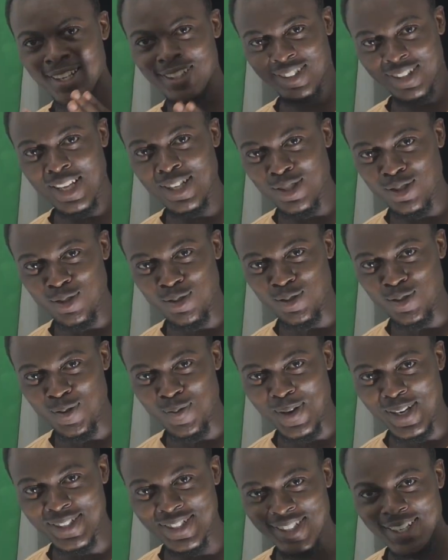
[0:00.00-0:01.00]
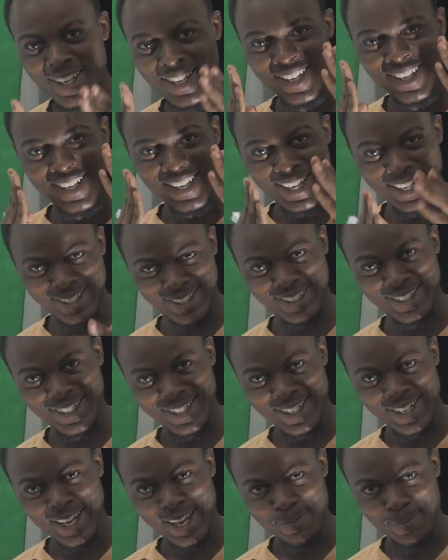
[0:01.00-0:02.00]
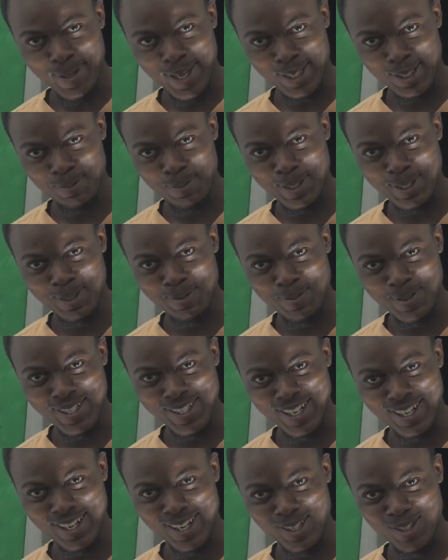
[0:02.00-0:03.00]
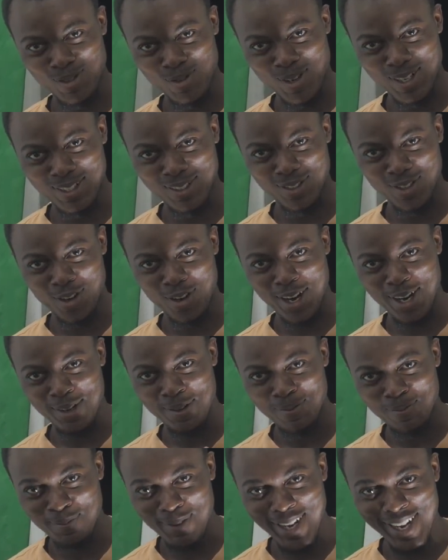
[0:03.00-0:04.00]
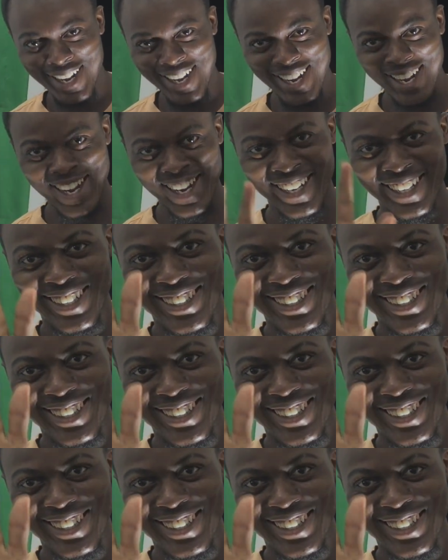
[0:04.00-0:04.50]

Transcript: Thank you so much, and be expecting me in the next one. All right, bye.